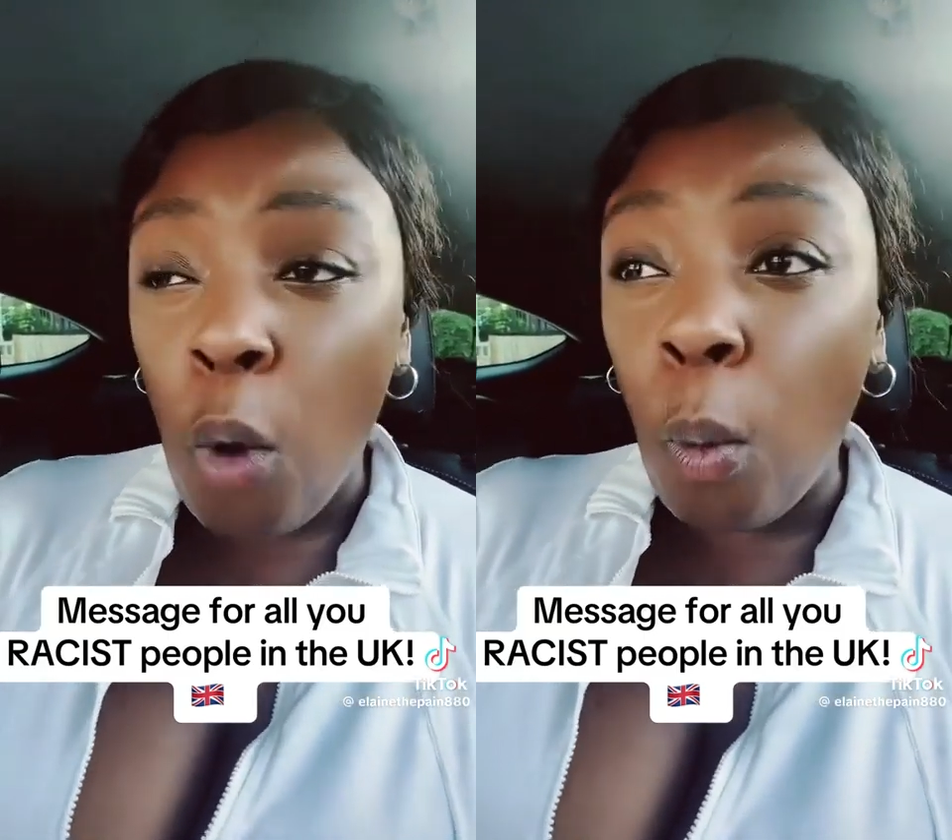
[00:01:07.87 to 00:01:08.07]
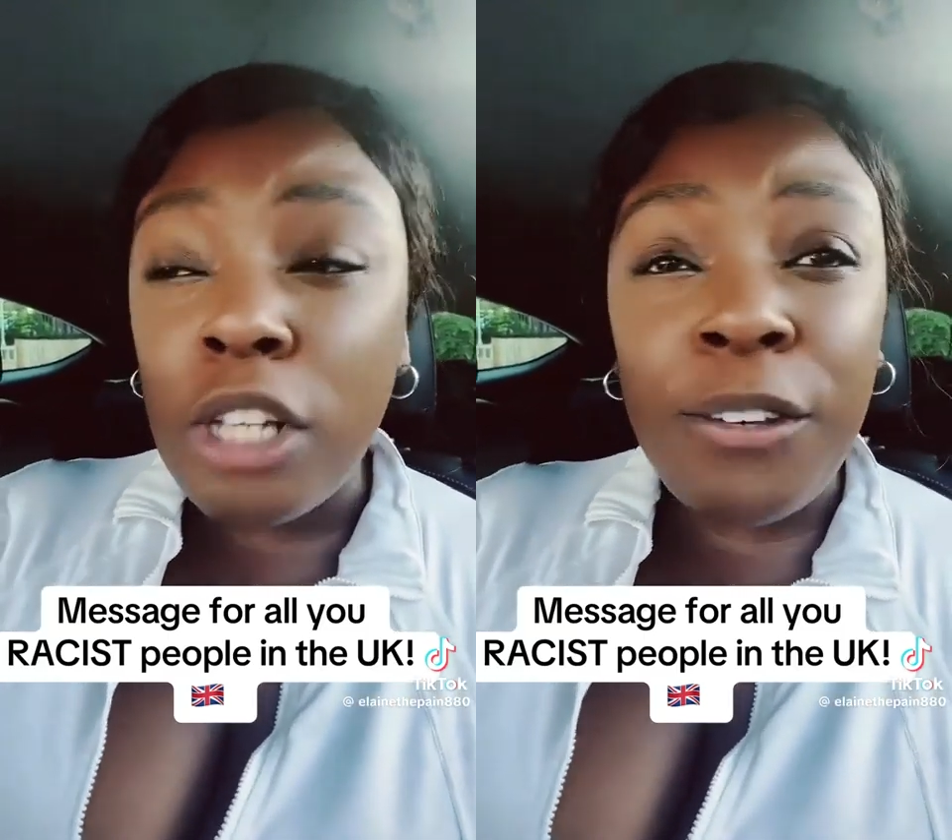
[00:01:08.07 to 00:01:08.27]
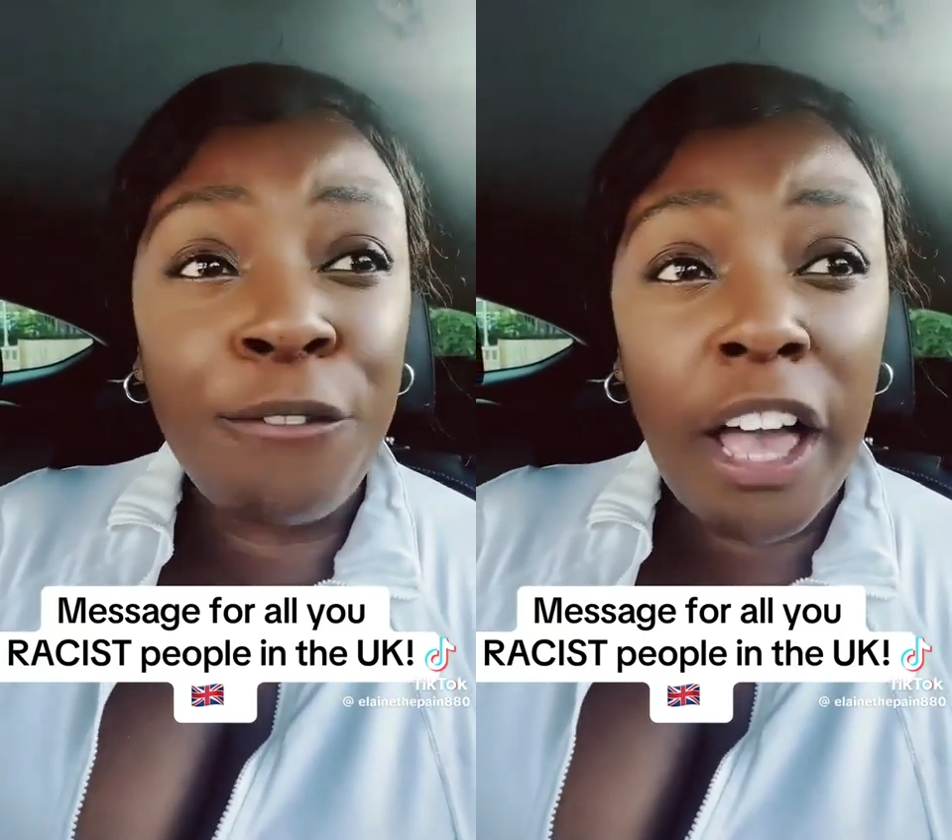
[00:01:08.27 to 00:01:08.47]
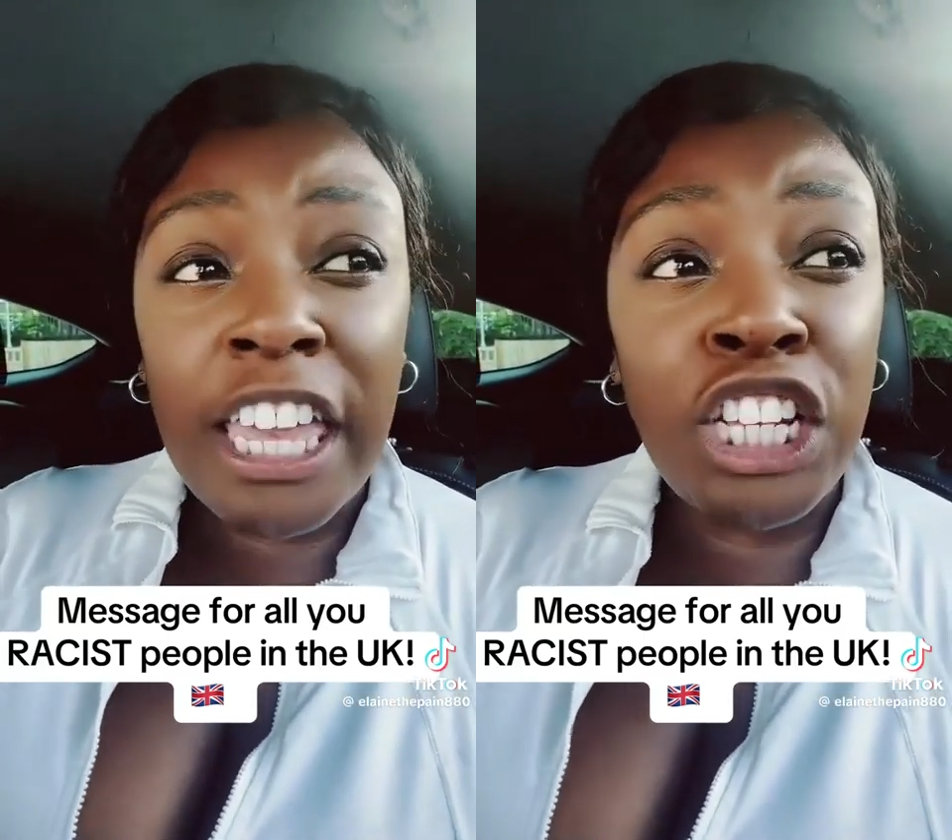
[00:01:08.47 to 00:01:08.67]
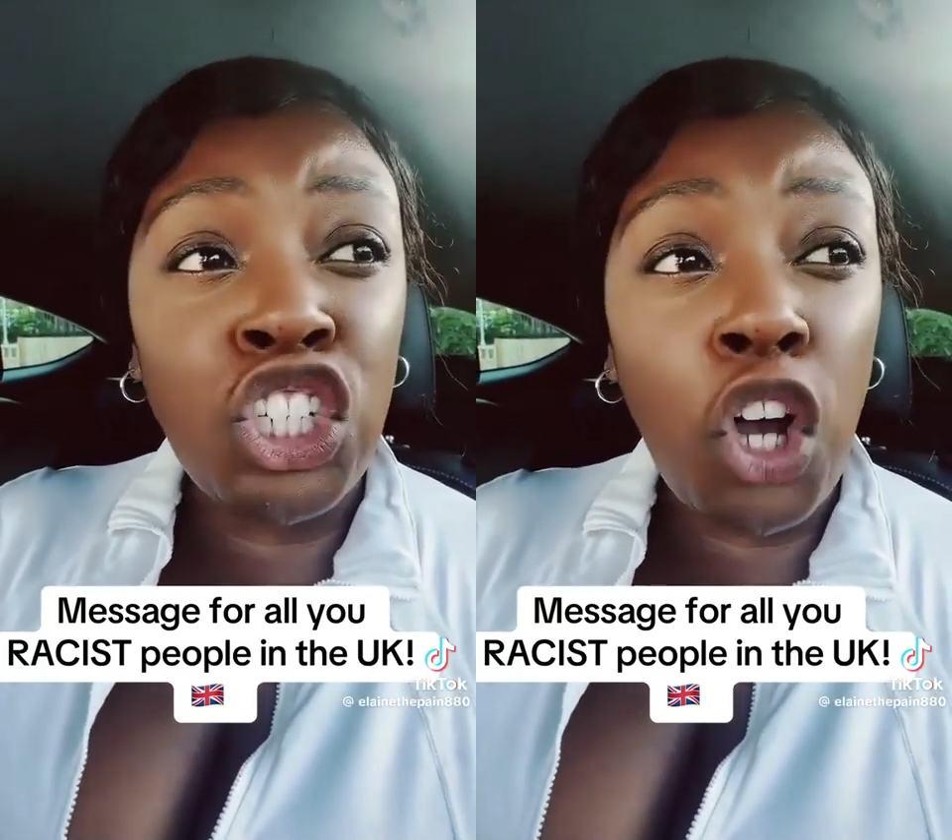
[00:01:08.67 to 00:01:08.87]
What
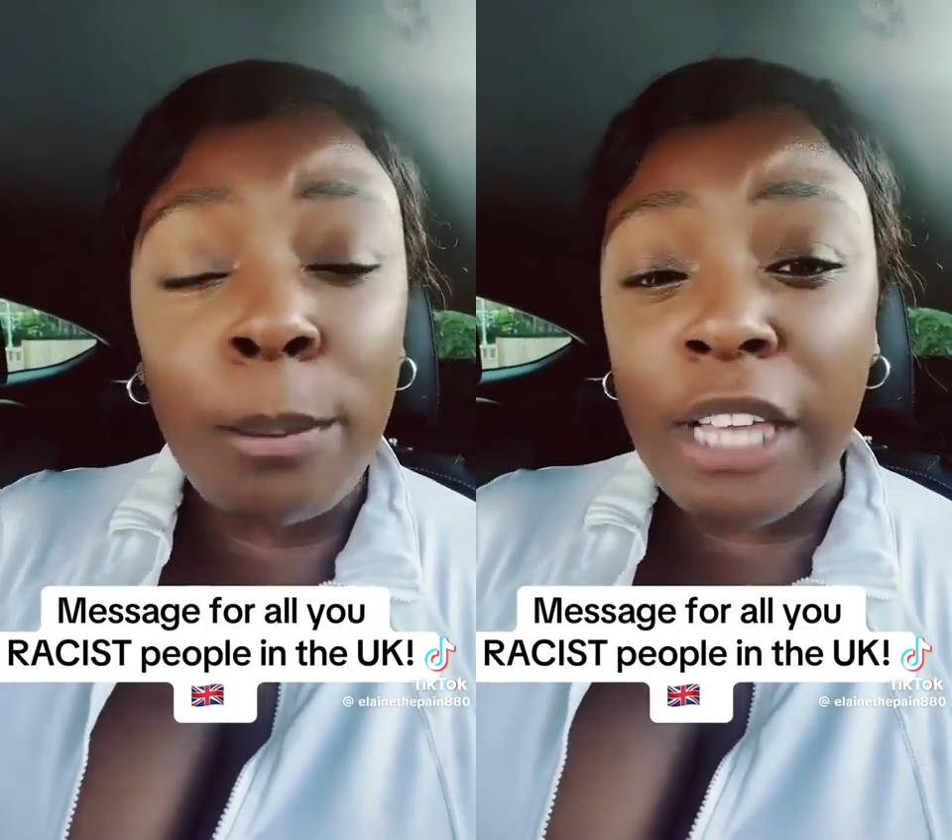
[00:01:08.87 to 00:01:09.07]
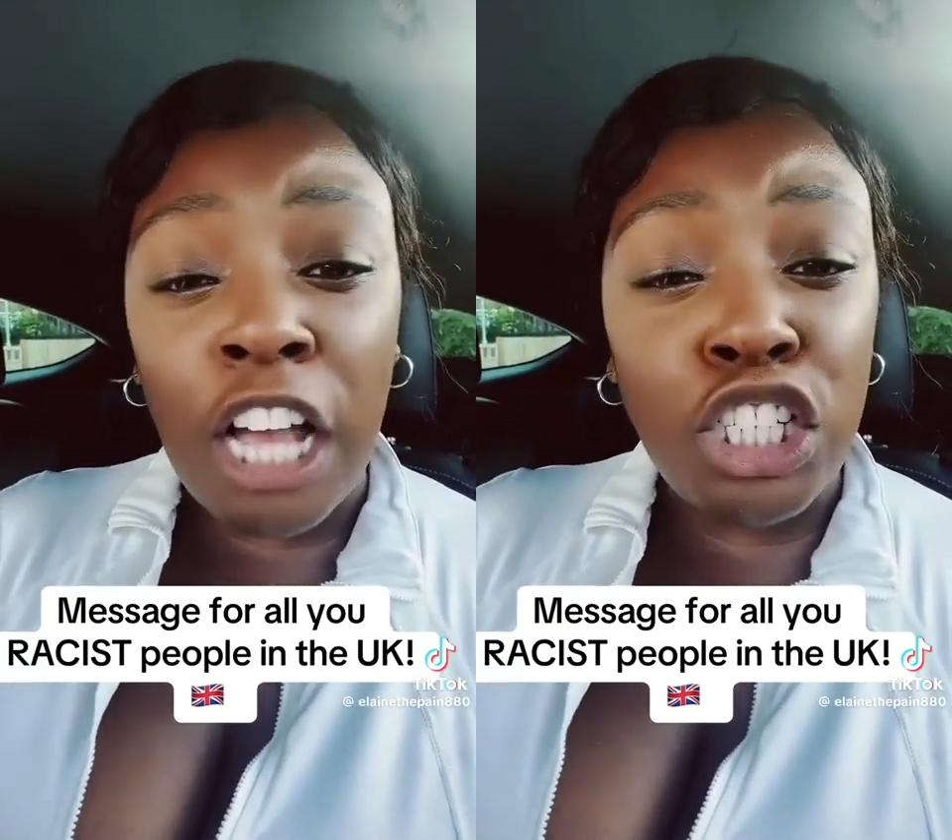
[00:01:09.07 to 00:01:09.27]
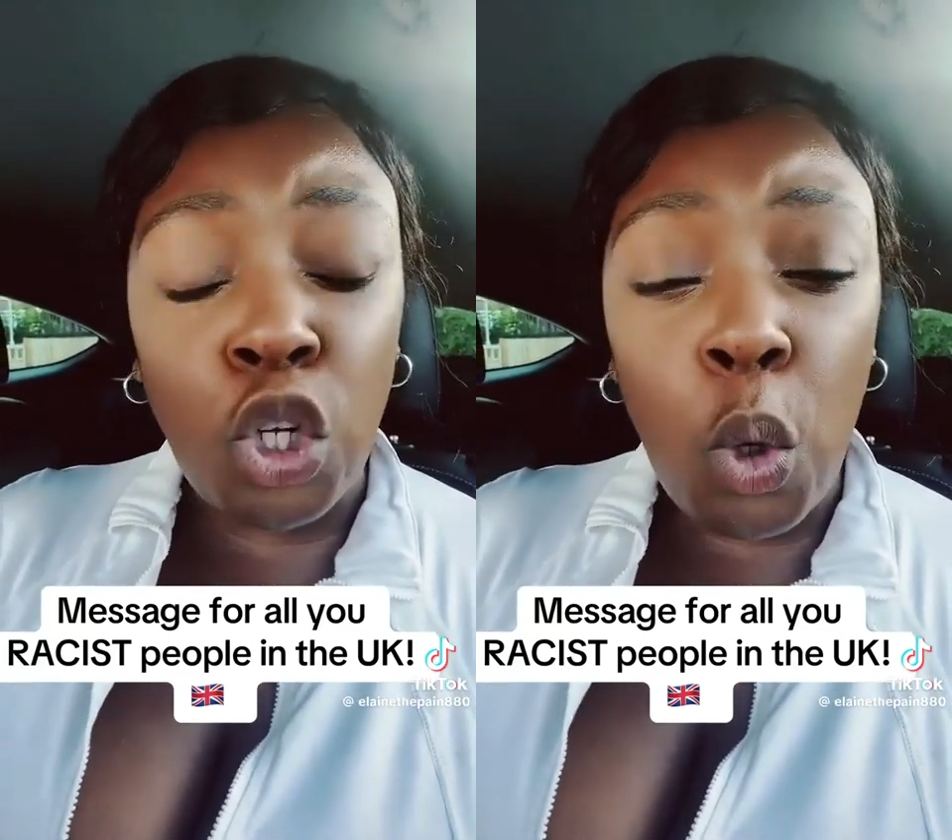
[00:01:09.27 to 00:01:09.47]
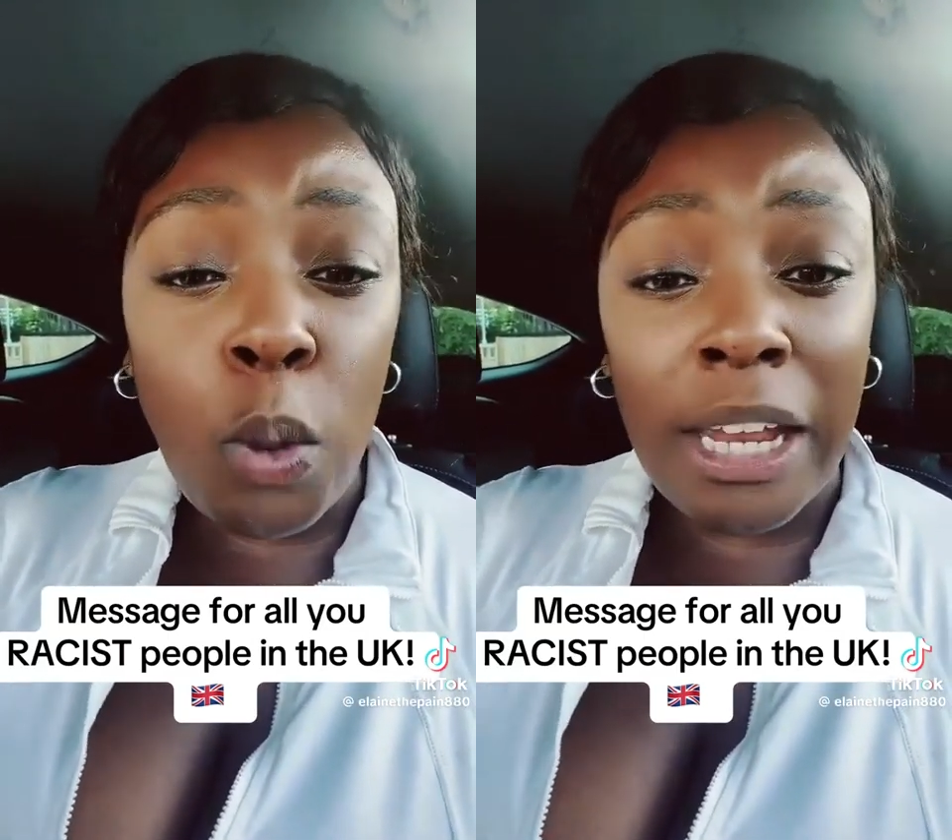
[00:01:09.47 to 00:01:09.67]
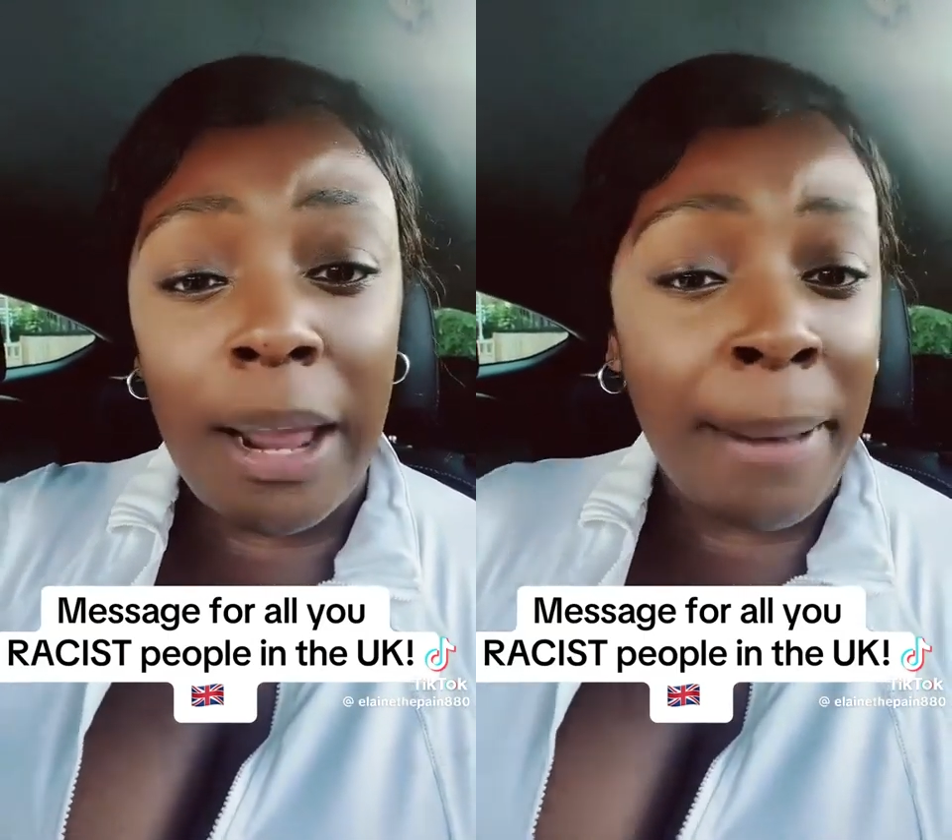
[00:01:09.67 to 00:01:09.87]
fucking jobs are you
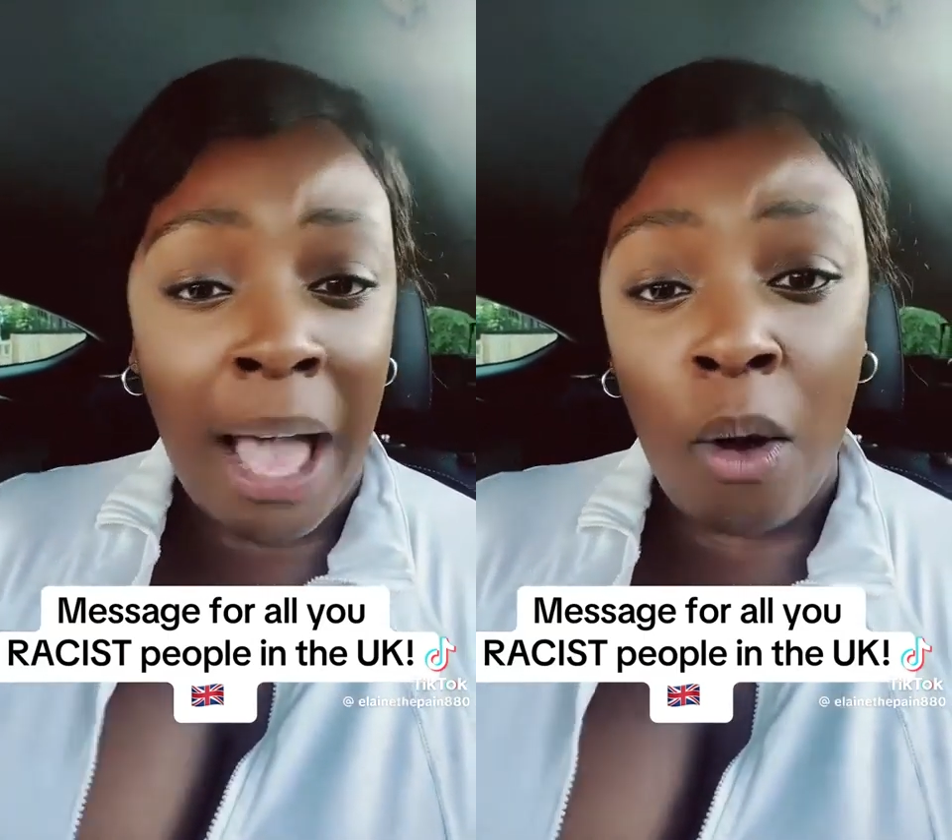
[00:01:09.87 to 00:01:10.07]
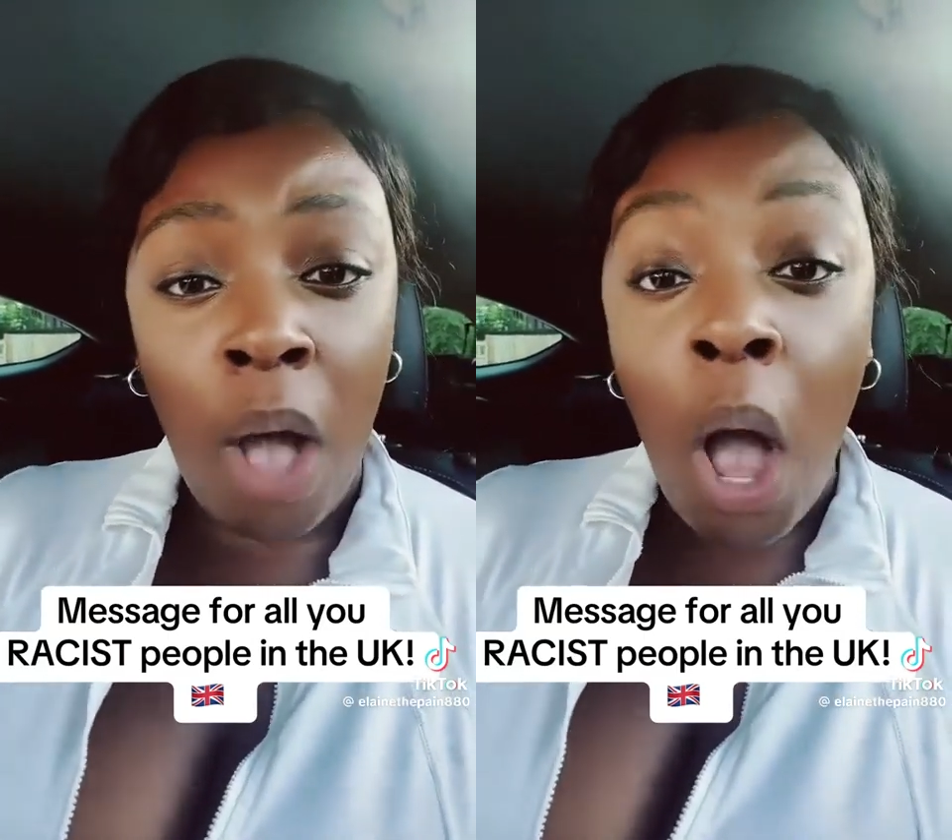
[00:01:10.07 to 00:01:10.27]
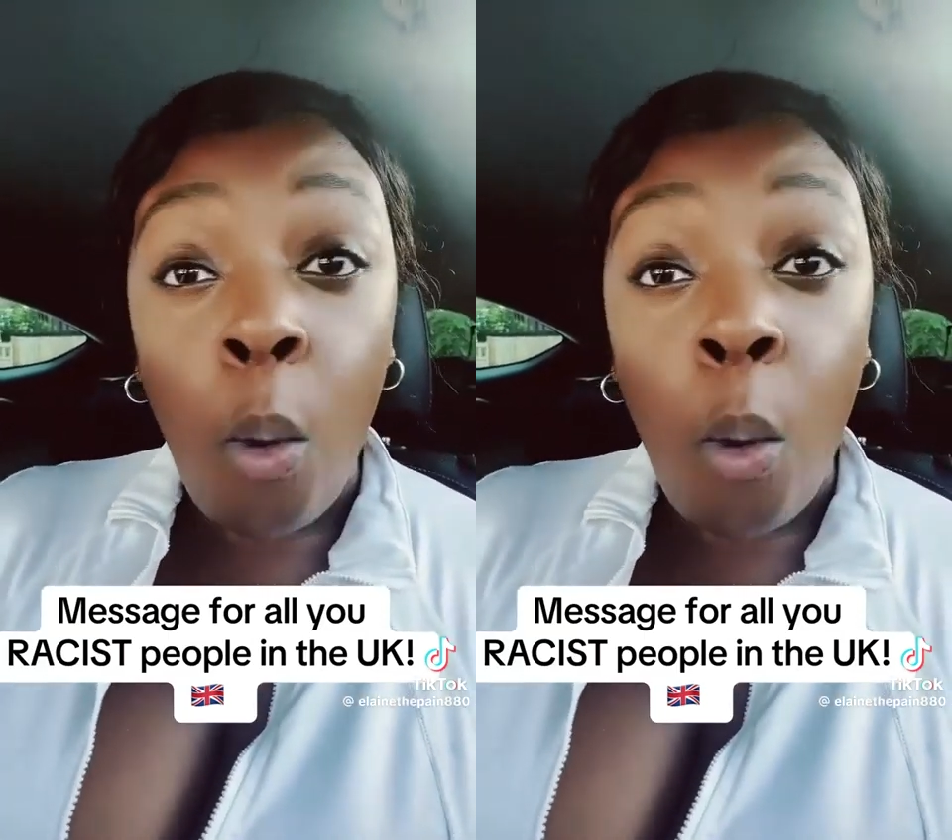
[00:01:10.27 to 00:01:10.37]
talking about?